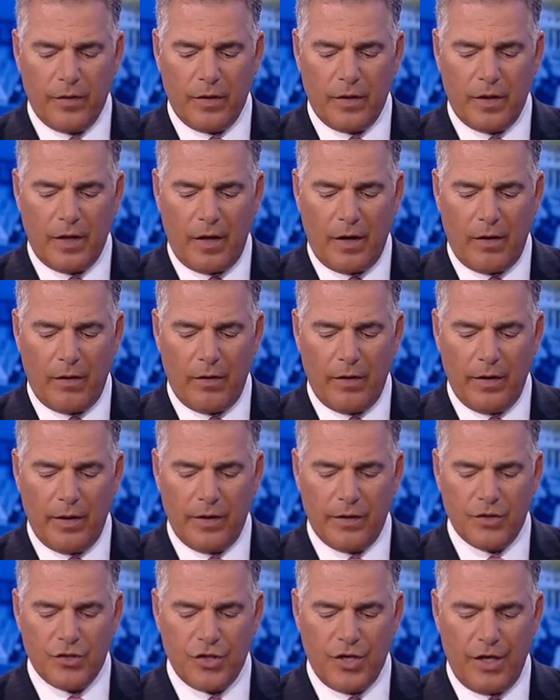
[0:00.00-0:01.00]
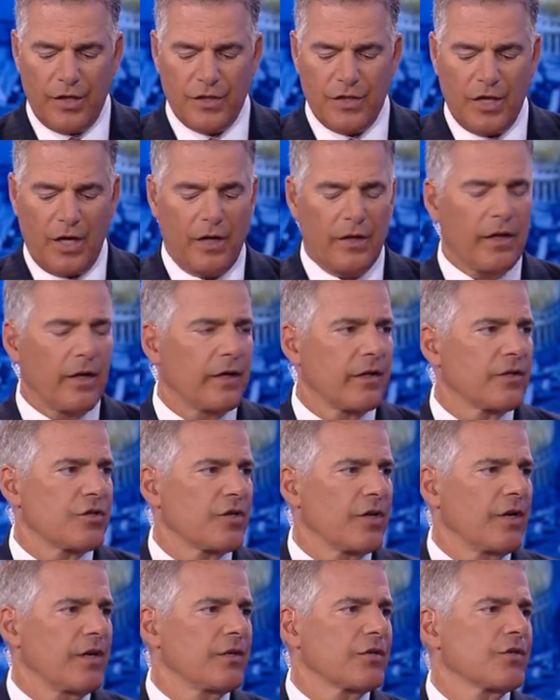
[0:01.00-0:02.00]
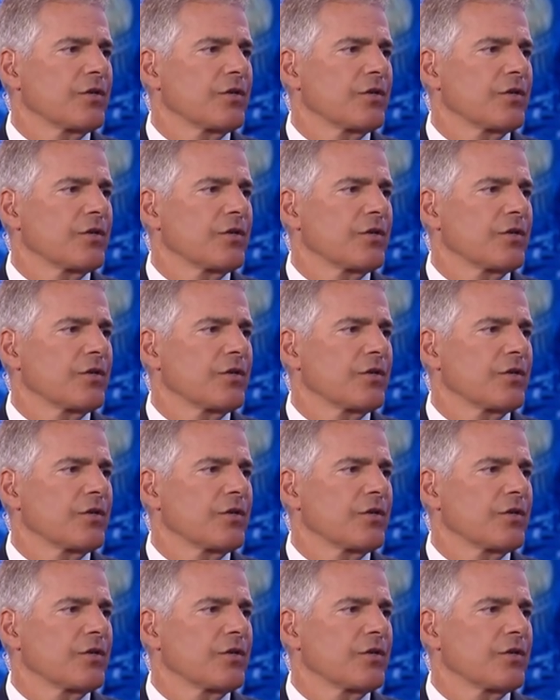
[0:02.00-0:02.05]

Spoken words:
care exchange, the online exchange.